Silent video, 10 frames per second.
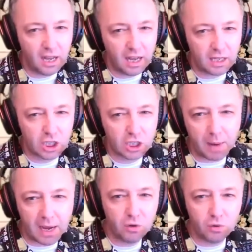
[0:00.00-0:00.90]

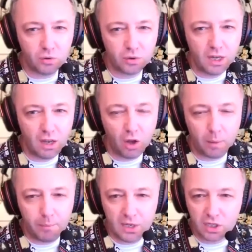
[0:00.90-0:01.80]
speckled on
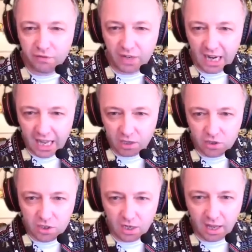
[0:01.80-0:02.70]
a piece of
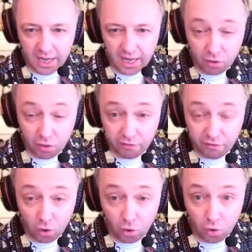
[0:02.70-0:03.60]
glass lying on the
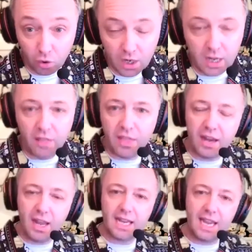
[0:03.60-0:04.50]
floor,
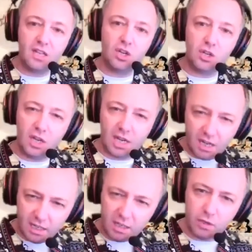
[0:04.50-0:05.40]
then again, you're
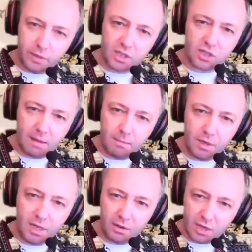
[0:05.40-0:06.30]
kind of doing the same.
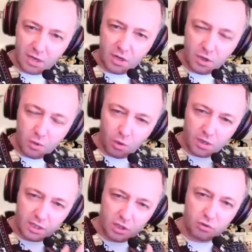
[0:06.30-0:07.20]
You are
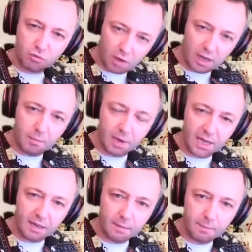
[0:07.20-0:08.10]

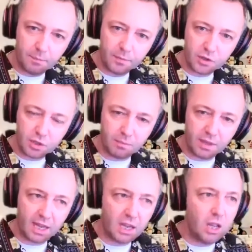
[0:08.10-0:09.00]
describing
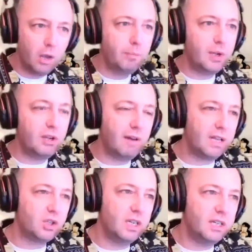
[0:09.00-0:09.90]
something, but you're
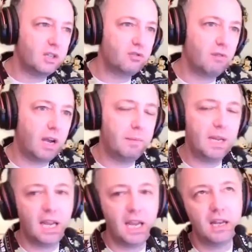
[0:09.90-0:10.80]
actually
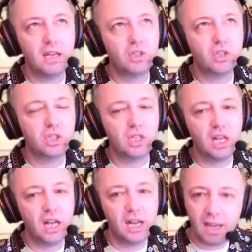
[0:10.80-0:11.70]
describing it in a
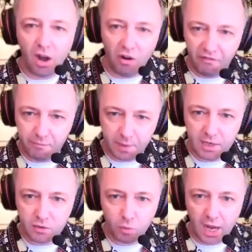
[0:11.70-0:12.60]
slightly
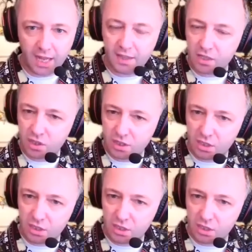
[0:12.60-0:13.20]
offbeat way that's